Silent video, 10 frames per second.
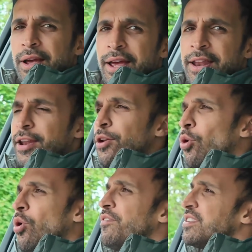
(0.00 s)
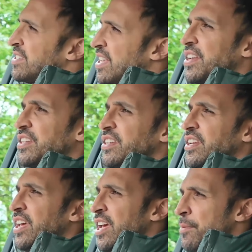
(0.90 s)
And then all of a
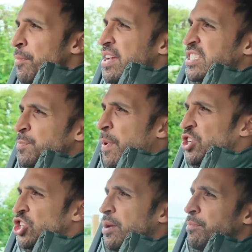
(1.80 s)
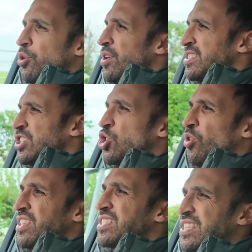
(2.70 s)
sudden, my spaceship noise has
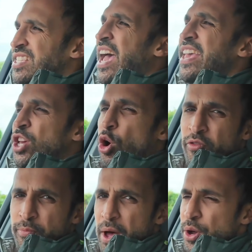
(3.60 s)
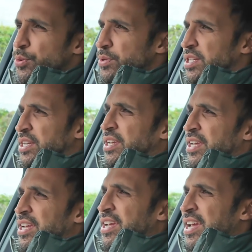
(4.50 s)
got into takeoff mode.
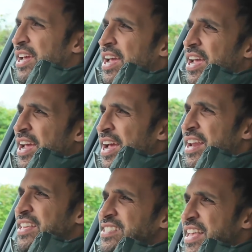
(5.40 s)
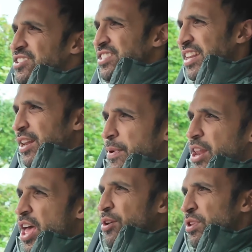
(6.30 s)
And it sounds a little
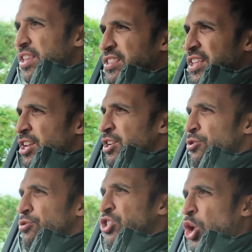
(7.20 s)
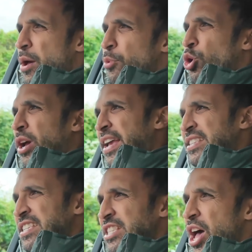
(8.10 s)
bit like when Luke Skywalker
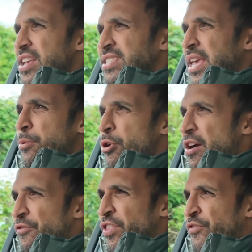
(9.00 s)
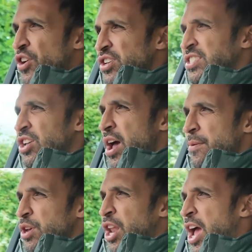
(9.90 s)
gets his lightsaber out for the first
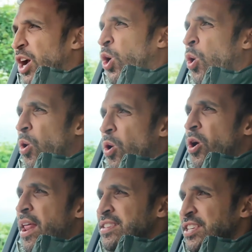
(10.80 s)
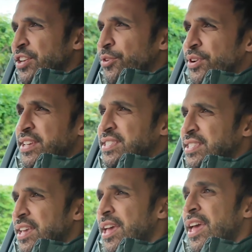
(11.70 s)
time. You're like, cool, that's a
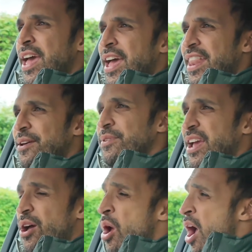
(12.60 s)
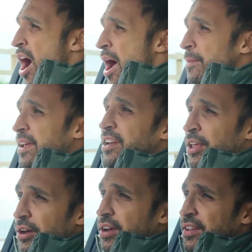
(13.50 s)
noise. And there we go. I mean,
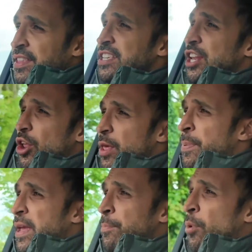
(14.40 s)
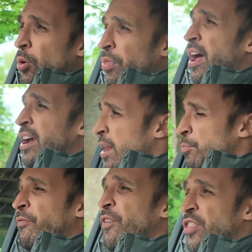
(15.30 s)
look, there's a lot of people that are going to
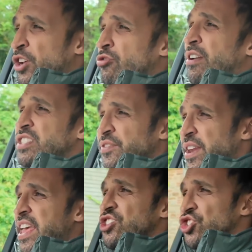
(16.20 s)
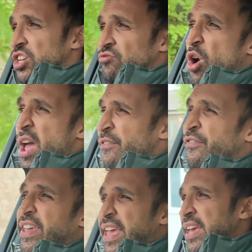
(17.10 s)
prefer the grunt of an engine, right? A
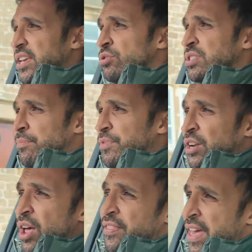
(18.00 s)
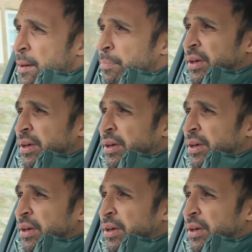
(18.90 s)
V8 or something like that.